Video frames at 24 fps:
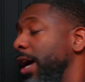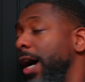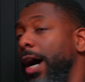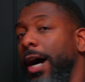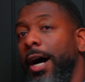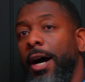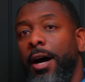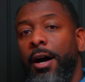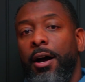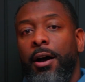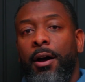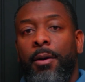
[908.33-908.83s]

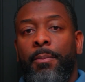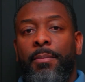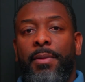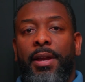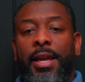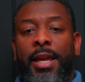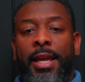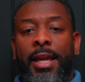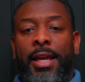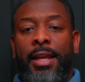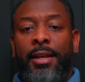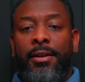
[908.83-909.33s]

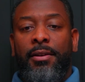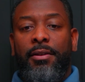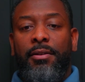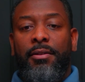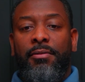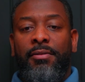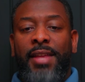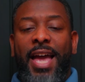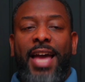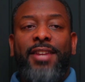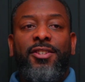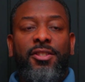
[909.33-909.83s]
And
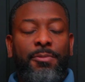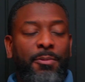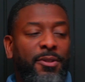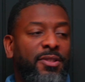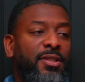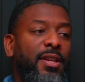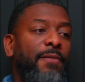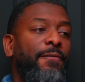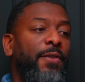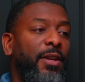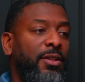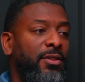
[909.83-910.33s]
that's
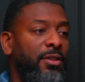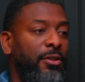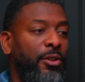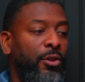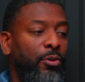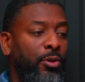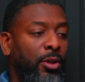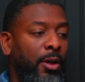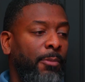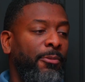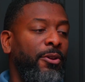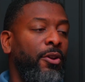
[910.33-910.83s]
specific to
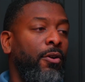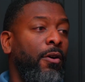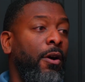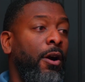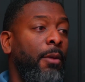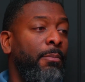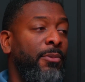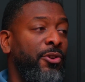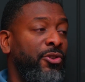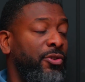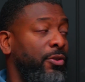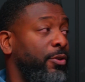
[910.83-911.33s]
UWR
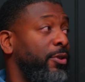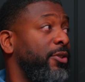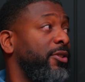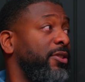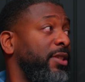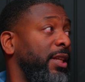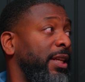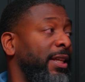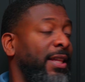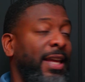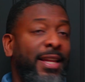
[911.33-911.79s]
Missouri City.